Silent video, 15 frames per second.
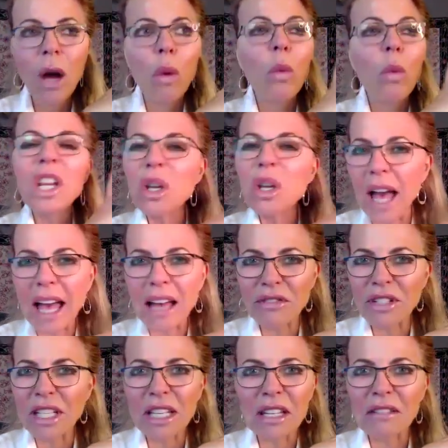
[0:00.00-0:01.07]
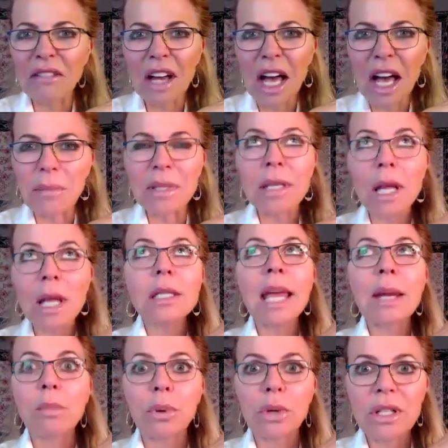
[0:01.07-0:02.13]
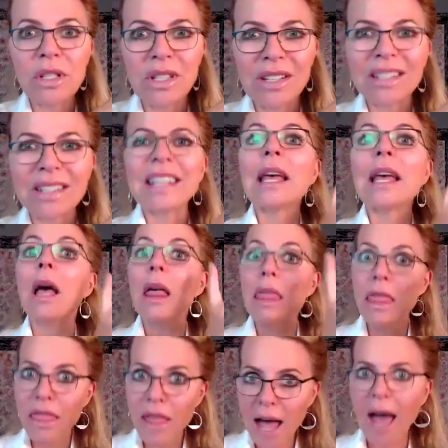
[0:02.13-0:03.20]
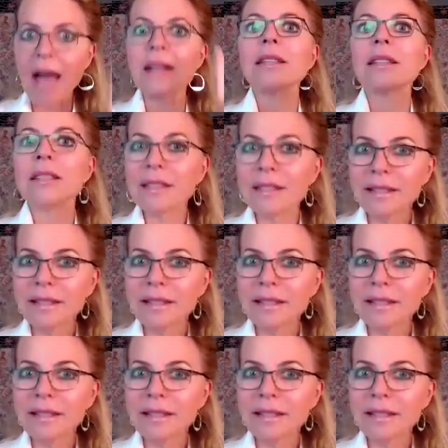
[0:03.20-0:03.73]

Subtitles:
What do you have to give up? It sounds like prison. That